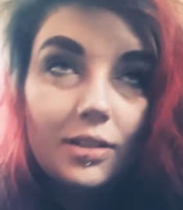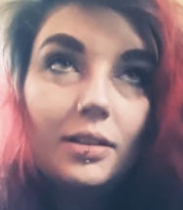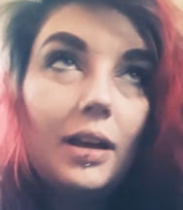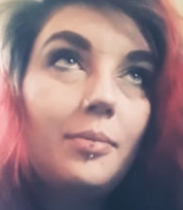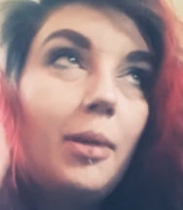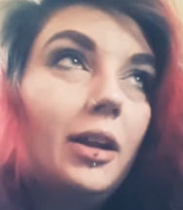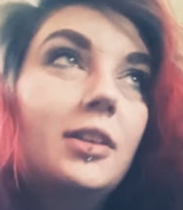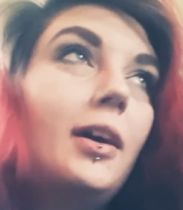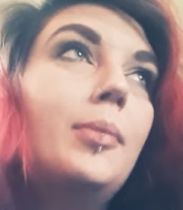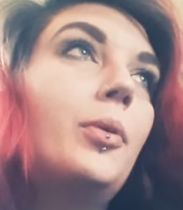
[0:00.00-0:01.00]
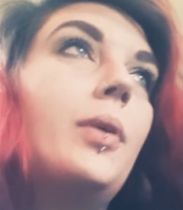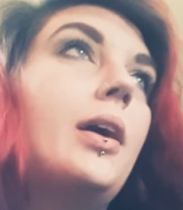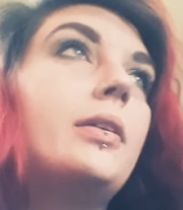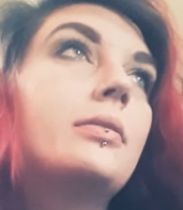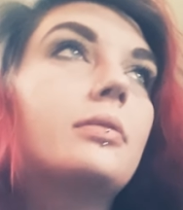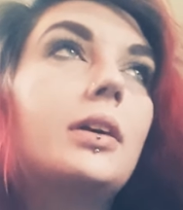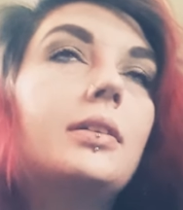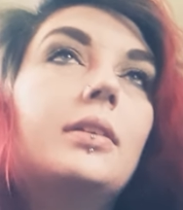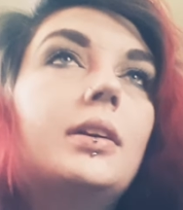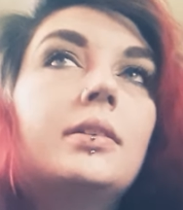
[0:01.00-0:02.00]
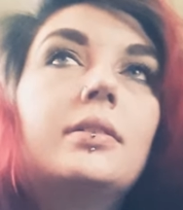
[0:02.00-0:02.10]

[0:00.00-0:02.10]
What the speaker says: I've been a type of way lately.